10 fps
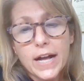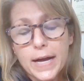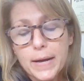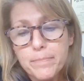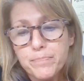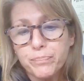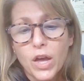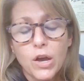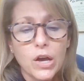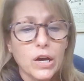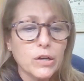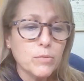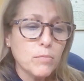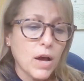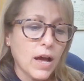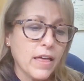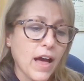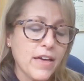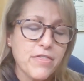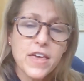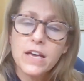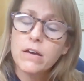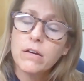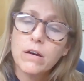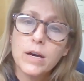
I think,